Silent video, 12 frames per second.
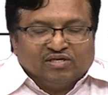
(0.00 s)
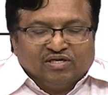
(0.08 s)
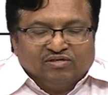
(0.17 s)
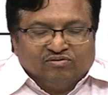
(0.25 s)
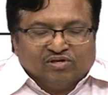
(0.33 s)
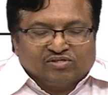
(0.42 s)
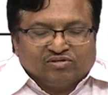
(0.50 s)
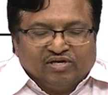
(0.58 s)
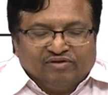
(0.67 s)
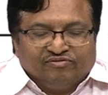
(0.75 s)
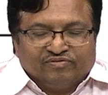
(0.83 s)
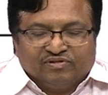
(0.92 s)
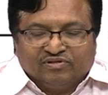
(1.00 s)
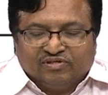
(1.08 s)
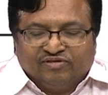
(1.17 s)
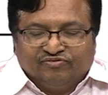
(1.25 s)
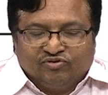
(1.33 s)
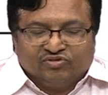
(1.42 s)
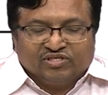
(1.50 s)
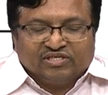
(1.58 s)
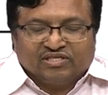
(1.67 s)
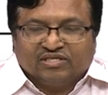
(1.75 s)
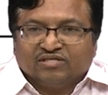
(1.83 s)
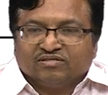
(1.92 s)
And you also have diffusion
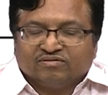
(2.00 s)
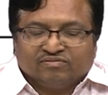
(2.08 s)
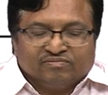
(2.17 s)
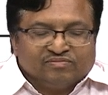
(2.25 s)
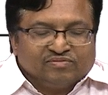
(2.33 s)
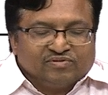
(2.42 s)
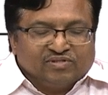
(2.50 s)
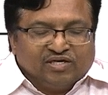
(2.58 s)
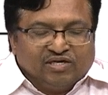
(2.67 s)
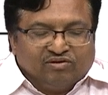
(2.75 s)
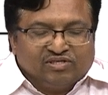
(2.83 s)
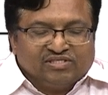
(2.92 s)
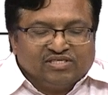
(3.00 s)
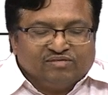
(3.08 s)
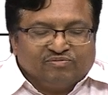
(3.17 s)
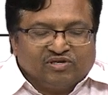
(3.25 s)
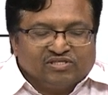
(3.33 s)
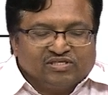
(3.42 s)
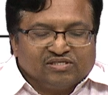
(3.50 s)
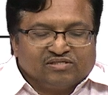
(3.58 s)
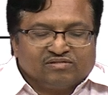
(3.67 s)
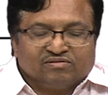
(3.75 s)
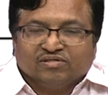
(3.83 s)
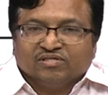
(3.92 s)
techniques, ion exchange
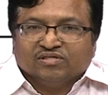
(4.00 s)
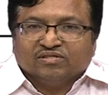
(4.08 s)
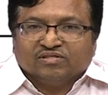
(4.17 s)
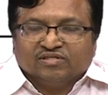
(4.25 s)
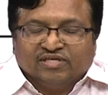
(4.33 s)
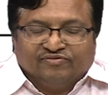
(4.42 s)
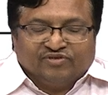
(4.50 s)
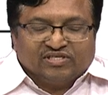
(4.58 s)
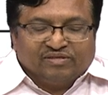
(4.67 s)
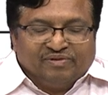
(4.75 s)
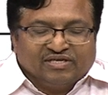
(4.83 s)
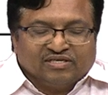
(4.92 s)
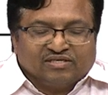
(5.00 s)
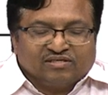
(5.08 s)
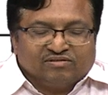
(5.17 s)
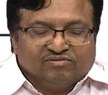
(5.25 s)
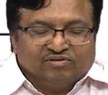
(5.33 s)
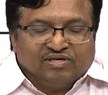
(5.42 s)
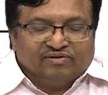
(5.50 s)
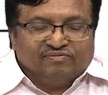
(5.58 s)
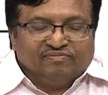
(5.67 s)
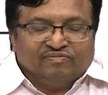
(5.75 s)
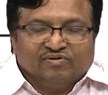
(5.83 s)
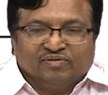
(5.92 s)
process. Then for semiconductors you have
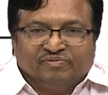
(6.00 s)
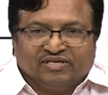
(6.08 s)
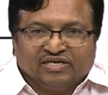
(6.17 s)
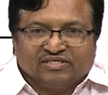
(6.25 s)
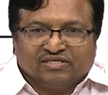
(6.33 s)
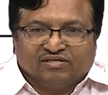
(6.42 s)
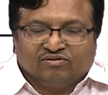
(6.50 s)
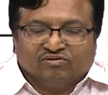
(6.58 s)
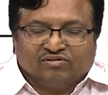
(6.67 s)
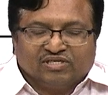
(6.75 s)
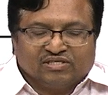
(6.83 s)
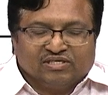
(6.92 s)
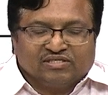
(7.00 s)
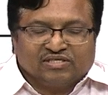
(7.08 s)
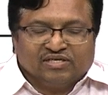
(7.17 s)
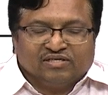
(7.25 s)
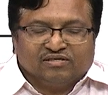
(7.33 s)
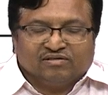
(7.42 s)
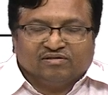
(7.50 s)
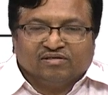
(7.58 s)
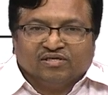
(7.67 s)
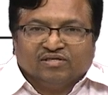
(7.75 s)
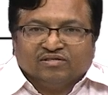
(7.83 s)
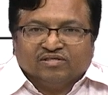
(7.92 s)
epitaxial growth techniques like
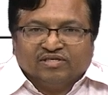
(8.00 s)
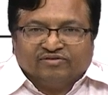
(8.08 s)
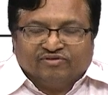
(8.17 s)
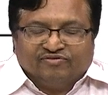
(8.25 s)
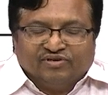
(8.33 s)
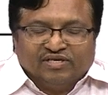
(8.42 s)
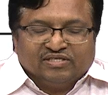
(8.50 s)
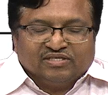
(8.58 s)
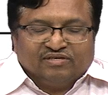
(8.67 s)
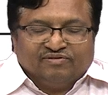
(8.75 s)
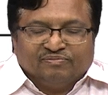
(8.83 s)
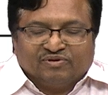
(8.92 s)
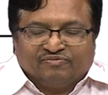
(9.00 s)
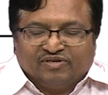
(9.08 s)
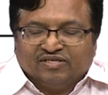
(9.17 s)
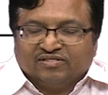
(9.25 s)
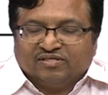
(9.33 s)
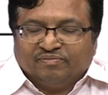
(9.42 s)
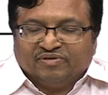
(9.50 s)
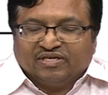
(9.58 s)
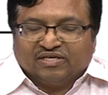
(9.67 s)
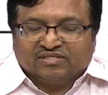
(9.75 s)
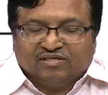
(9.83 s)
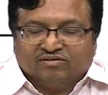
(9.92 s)
liquid phase and vapor phase
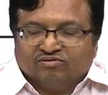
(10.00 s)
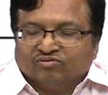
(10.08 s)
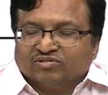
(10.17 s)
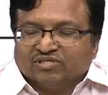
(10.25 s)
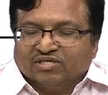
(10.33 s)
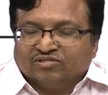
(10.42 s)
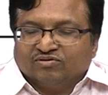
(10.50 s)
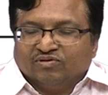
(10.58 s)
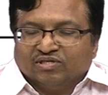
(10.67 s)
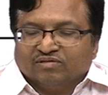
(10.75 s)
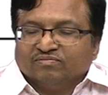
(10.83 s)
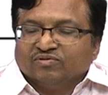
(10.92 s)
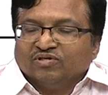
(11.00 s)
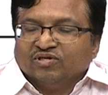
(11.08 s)
epitaxial growths and so on.